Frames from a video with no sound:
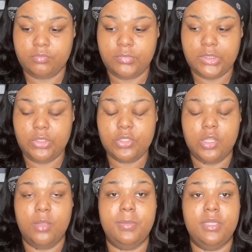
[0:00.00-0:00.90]
there's
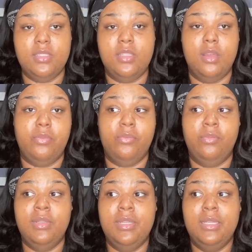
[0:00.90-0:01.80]
gonna be stuff,
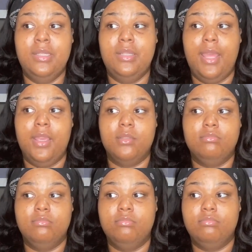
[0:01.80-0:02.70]
like
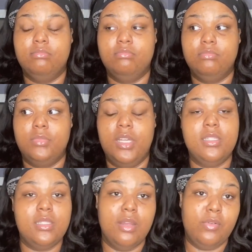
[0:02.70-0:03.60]
good
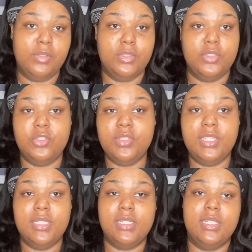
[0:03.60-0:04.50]
stuff under the tree,
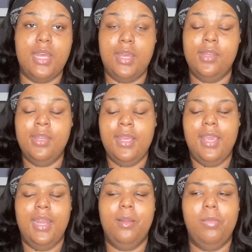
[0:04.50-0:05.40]
and it's not.
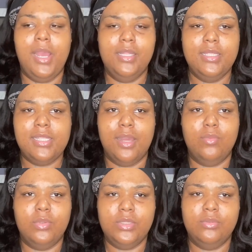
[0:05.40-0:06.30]
And I'm probably
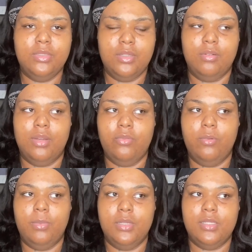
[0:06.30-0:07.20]
sound really, really ungrateful,
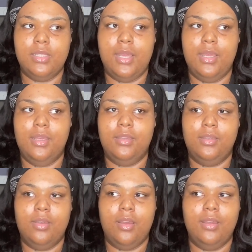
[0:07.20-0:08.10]
but it's like,
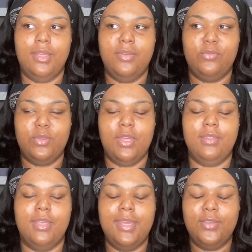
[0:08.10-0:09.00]
y'all, if
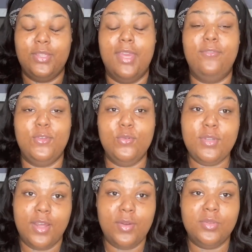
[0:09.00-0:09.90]
you
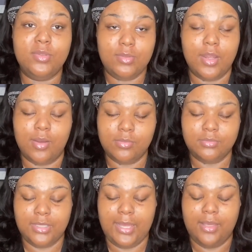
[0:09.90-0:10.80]
know, you know.
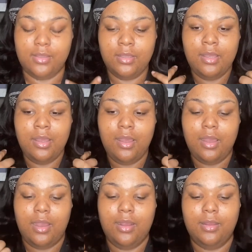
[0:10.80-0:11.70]
Like,
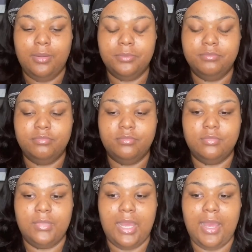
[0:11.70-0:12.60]

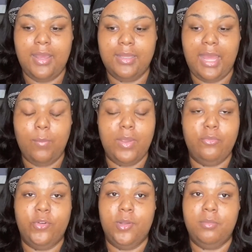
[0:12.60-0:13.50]
I went
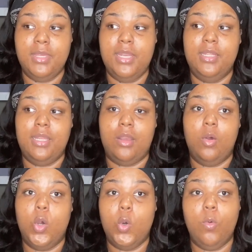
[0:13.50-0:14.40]
from getting like a
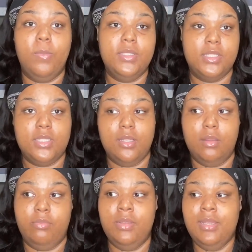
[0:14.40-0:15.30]
whole bunch of
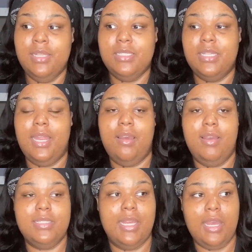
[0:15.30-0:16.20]
stuff to now,
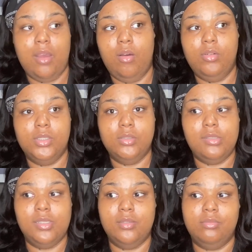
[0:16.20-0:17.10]
as I got older,
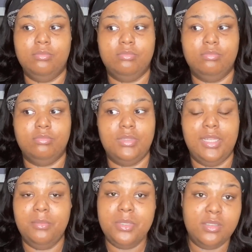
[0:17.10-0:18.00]
to
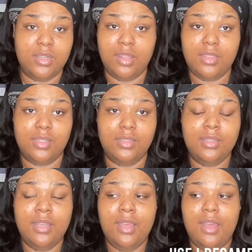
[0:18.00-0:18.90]
damn near nothing.
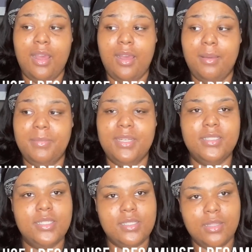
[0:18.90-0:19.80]
And it
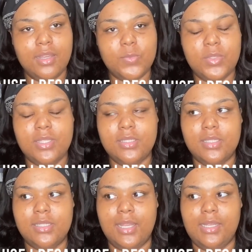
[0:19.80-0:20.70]
just sucks, because it's
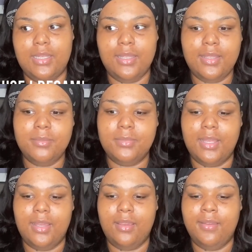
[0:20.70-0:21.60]
just like, damn,
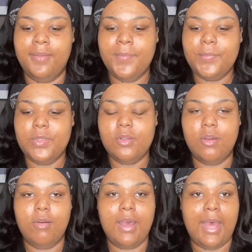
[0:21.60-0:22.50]
like, you
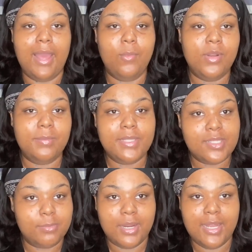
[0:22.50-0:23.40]
know, I want to be
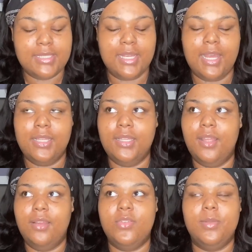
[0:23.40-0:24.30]
surprised. Like, I
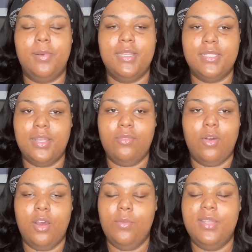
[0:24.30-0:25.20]
love surprises. I've
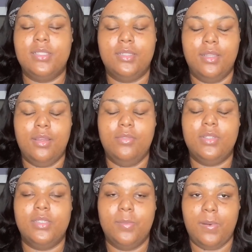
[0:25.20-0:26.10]
always loved
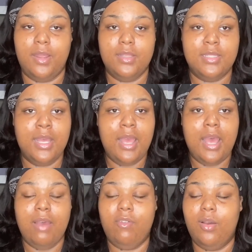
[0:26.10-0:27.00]
a surprise.
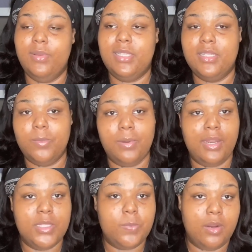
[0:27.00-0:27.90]
I've always had
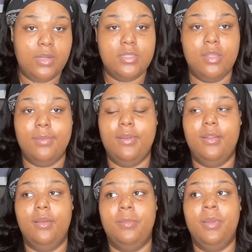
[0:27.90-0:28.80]
surprise parties going
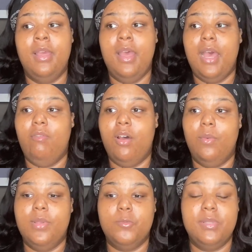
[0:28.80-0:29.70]
up. I've
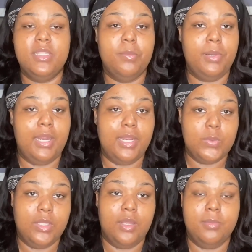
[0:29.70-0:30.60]
always been surprised
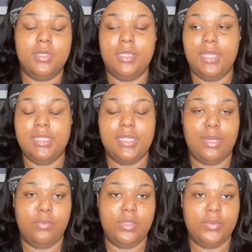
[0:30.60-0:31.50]
when it comes to things that I
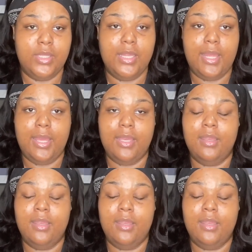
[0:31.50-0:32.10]
really, really like,